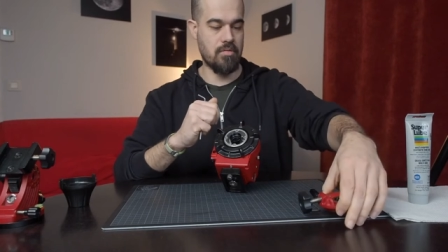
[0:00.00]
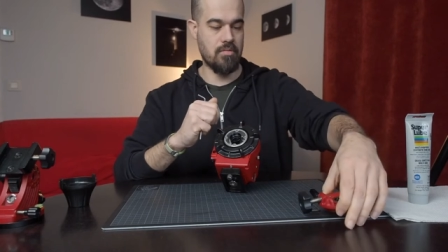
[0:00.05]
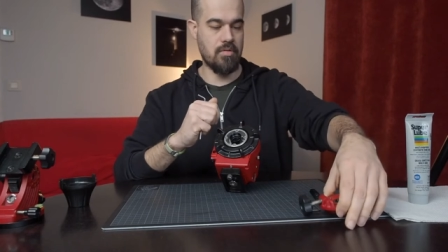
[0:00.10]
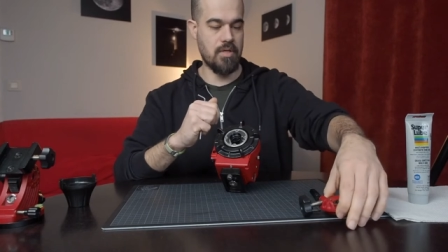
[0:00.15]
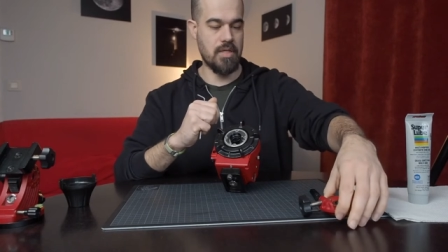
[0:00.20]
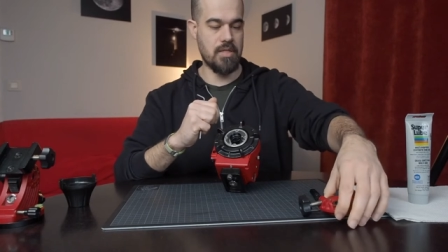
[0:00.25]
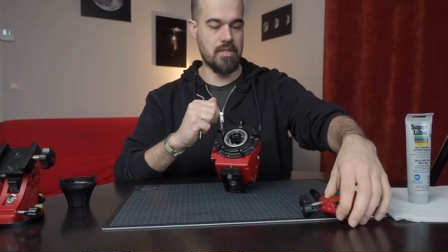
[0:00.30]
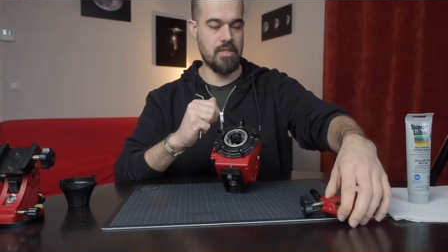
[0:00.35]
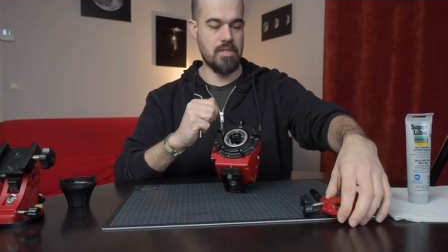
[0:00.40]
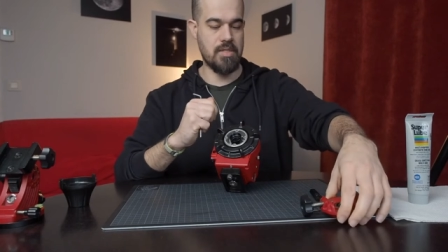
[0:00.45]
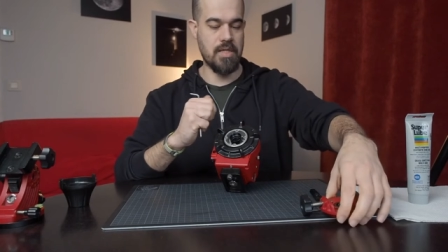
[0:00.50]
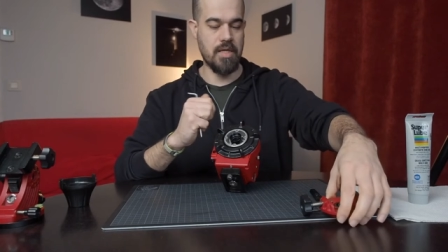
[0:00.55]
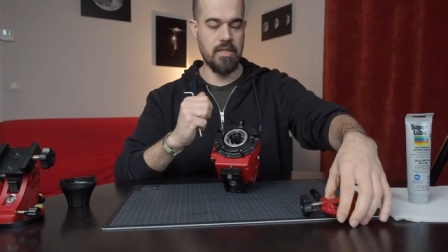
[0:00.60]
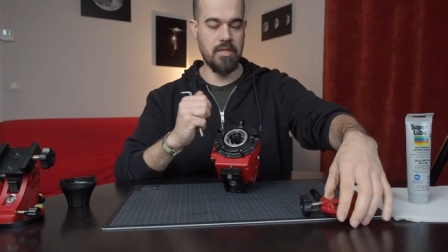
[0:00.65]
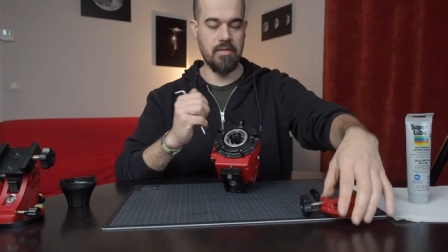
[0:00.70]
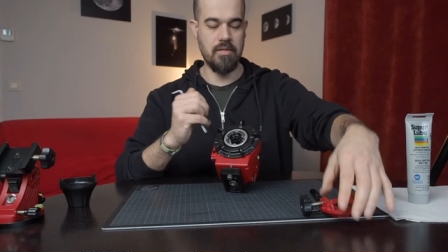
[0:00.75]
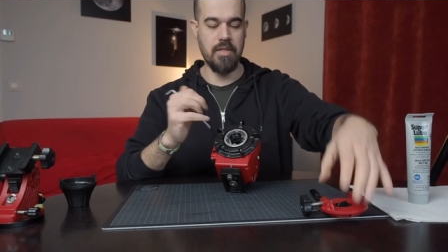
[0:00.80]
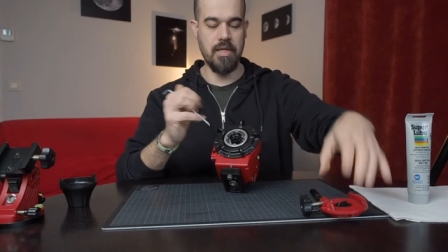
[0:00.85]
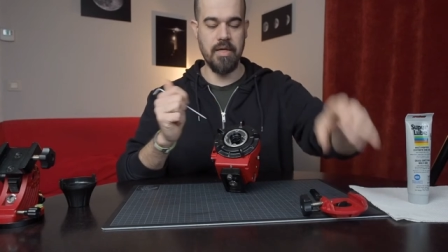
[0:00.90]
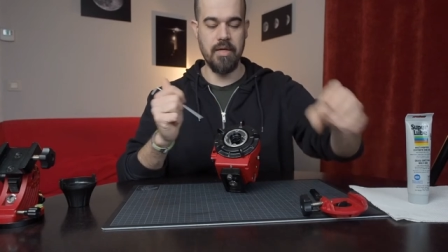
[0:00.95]
Let's set
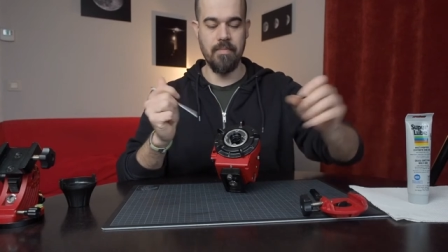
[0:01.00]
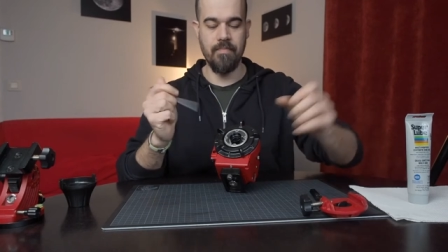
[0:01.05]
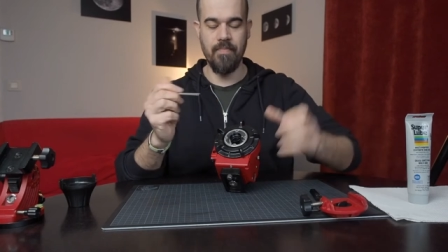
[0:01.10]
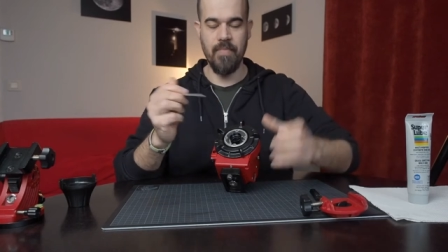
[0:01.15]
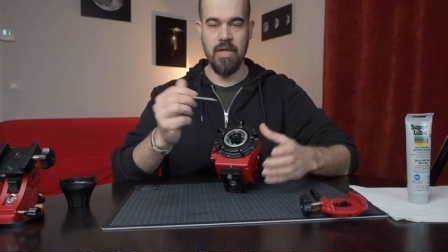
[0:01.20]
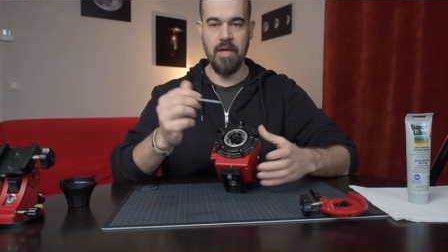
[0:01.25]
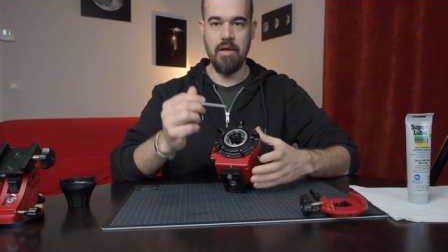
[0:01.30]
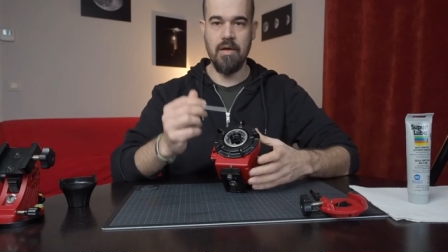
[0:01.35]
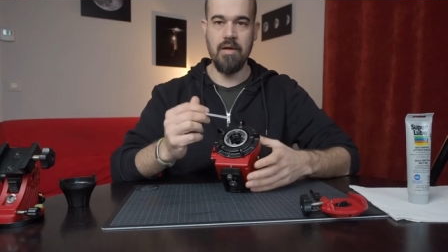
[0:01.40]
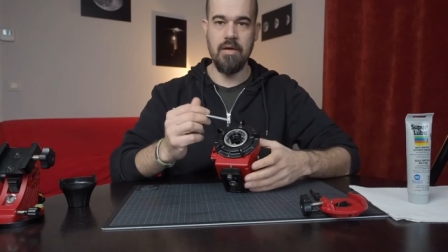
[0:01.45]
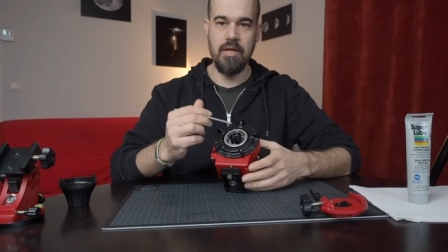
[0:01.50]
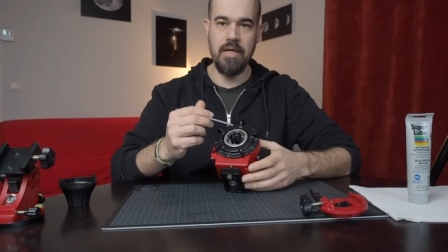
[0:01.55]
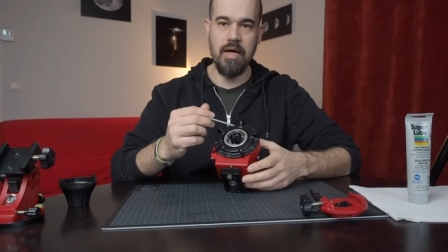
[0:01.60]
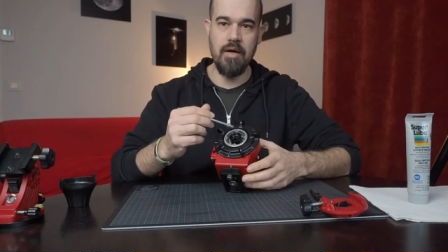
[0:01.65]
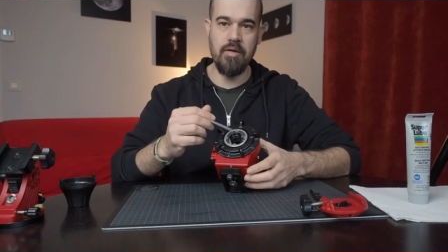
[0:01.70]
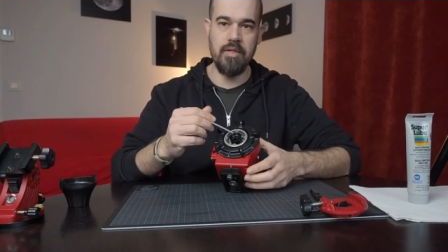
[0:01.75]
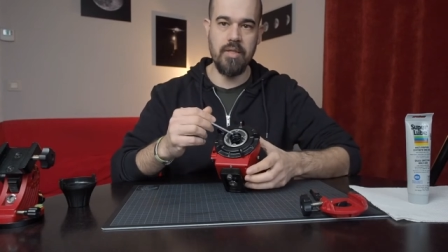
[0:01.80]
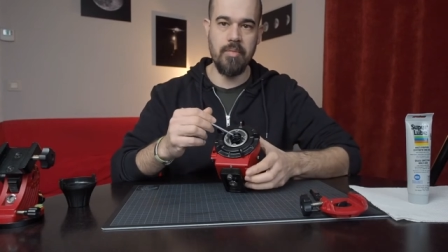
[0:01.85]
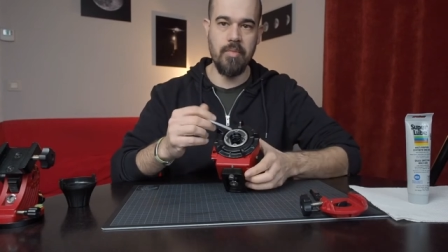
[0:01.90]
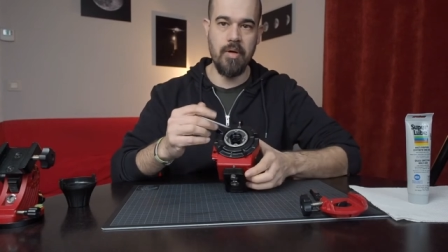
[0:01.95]
it there.
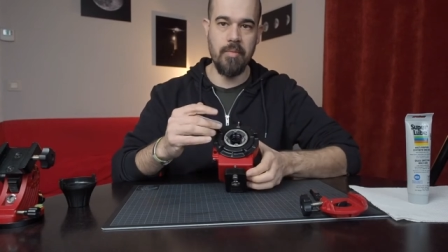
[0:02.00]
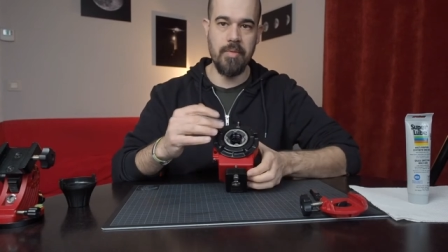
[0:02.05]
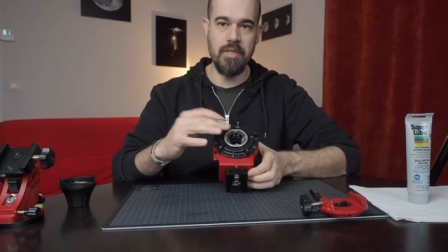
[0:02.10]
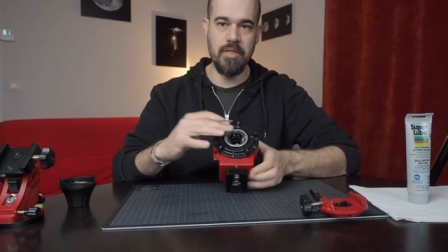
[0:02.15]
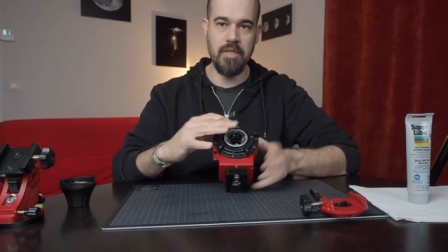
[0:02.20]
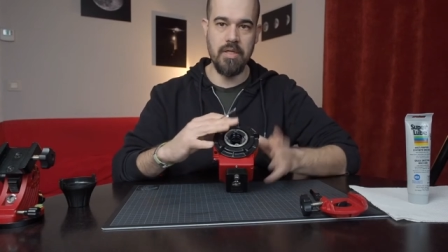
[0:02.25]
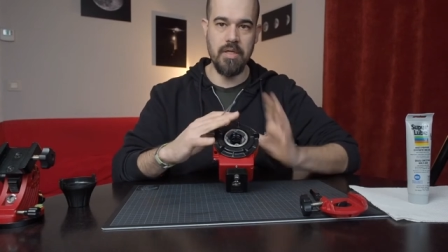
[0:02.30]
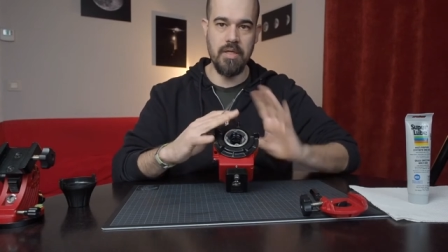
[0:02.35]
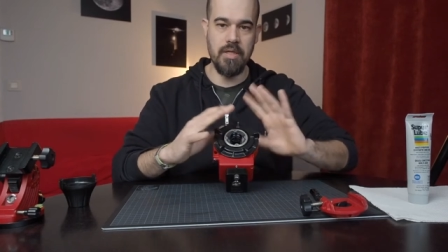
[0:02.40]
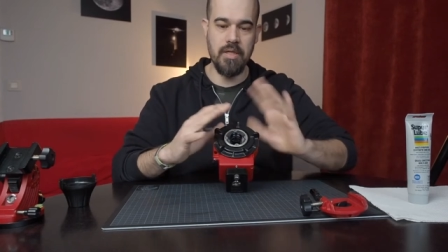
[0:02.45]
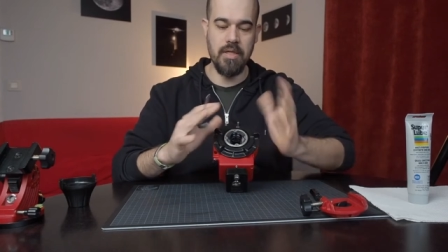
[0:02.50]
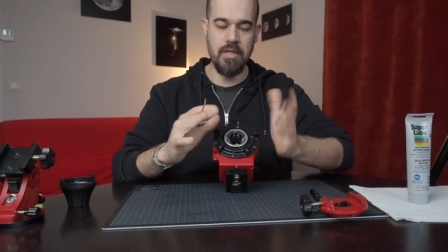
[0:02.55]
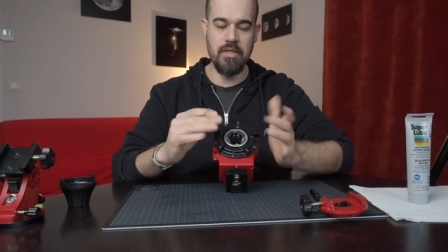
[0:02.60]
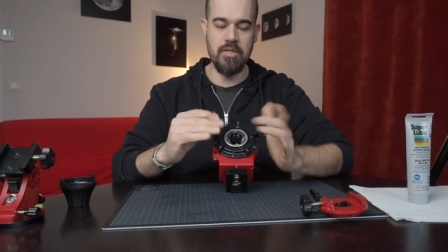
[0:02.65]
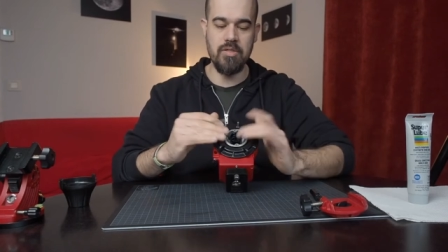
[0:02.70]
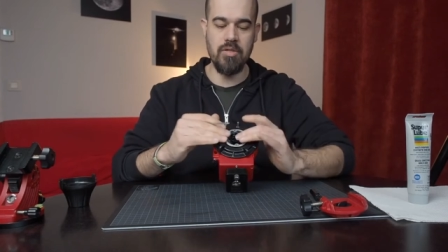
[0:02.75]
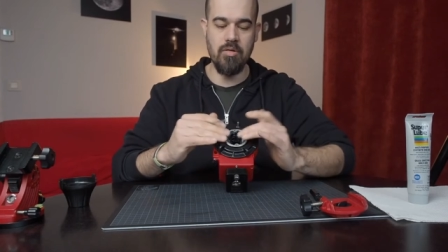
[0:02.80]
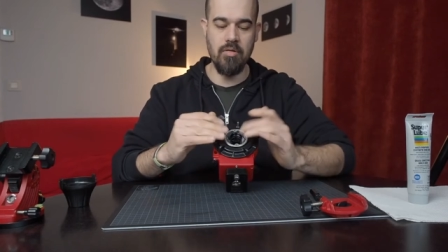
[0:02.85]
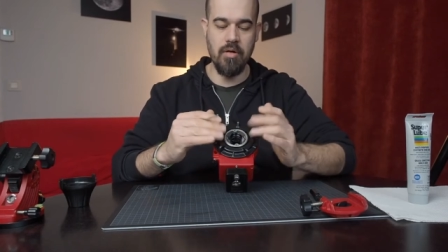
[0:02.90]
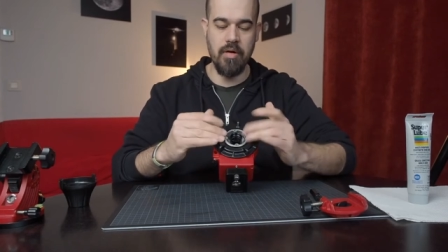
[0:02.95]
Now, at the moment here, there
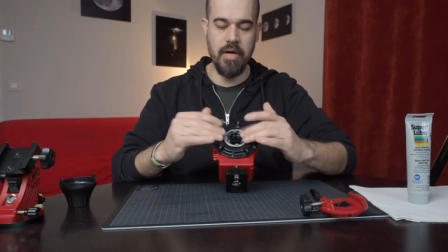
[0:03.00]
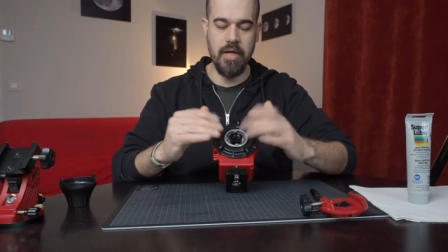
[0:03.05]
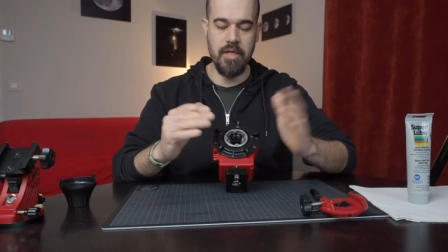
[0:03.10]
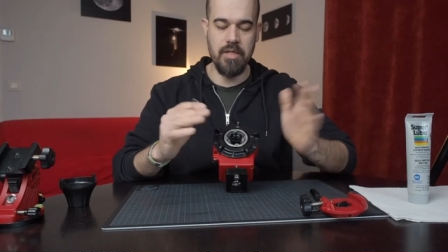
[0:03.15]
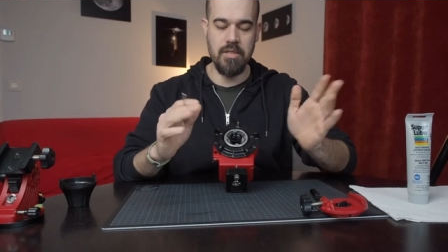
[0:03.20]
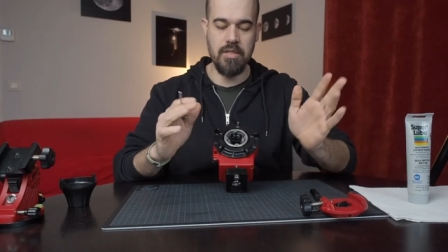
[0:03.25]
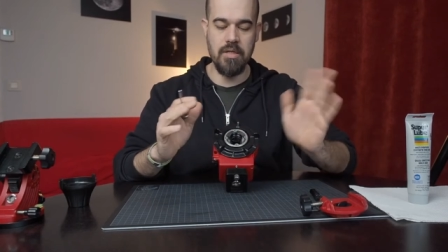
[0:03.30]
is no grease,